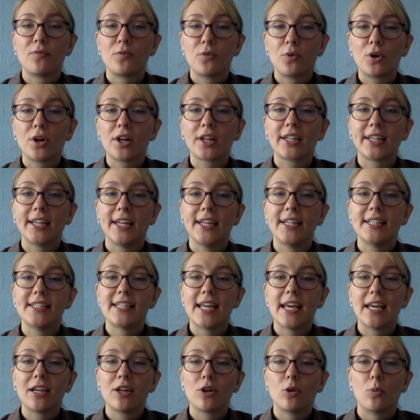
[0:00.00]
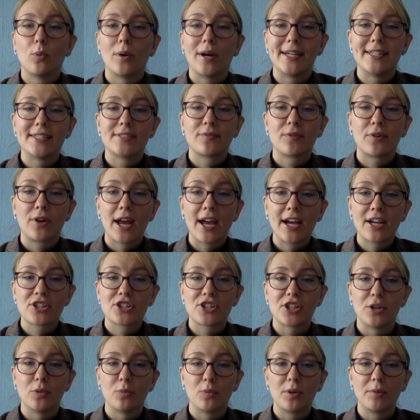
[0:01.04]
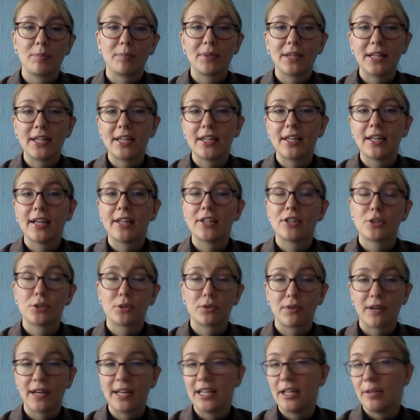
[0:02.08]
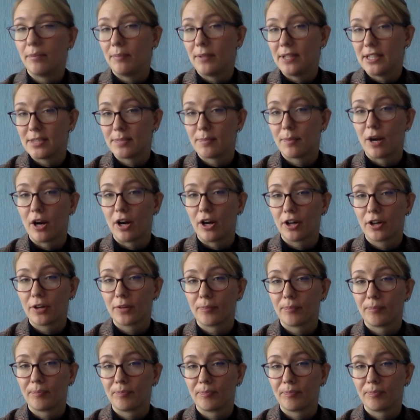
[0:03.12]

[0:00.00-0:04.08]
4 key takeaways for action when planning to create a Peace Park.